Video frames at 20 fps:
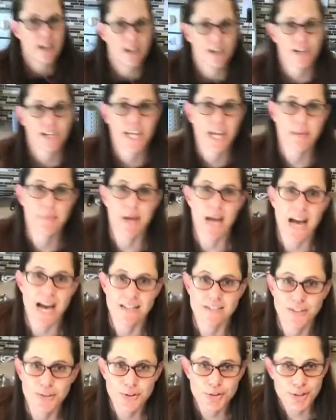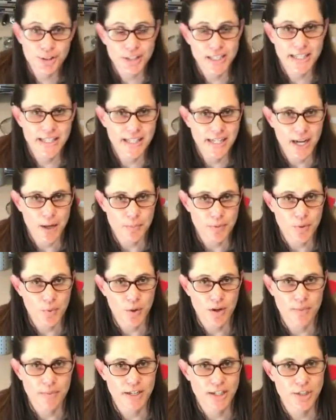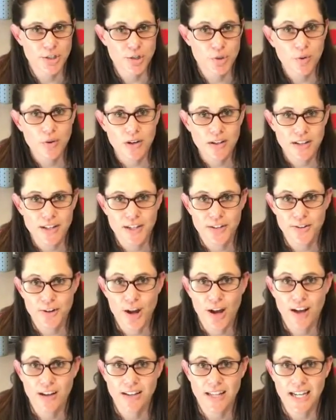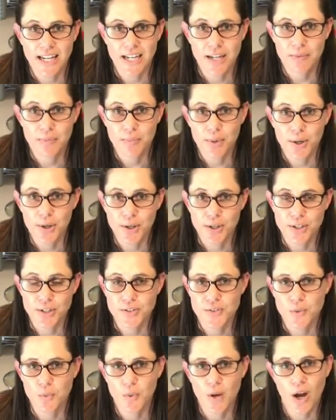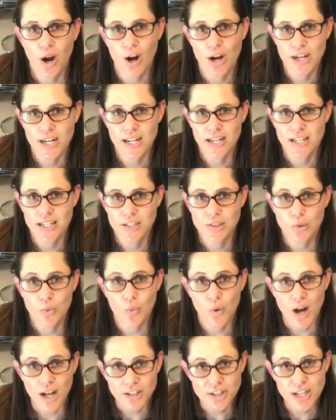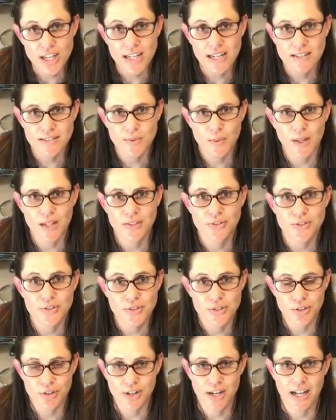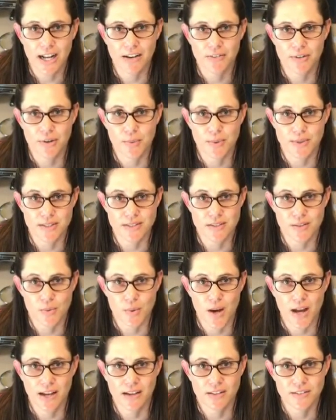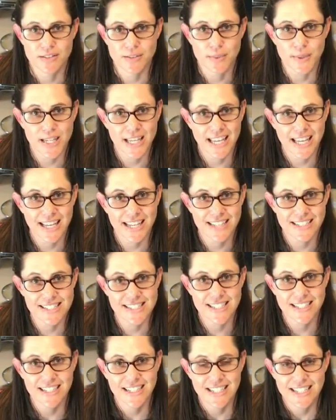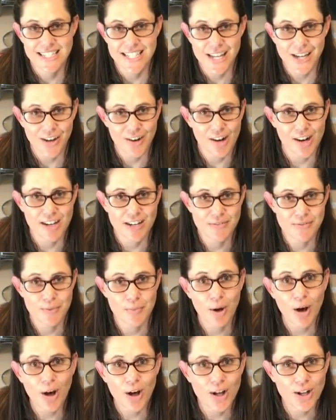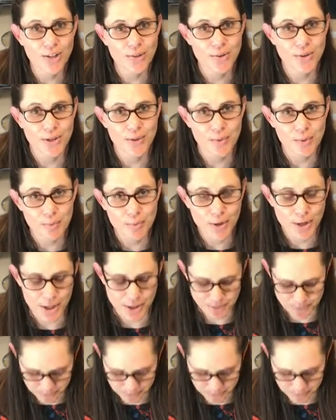Okay, but as you turn the heat up, you want to make sure that you're not letting it burn. So we are going to need to watch it as well as stir it every once in a while. So we can't take our eye off the ball or it will burn.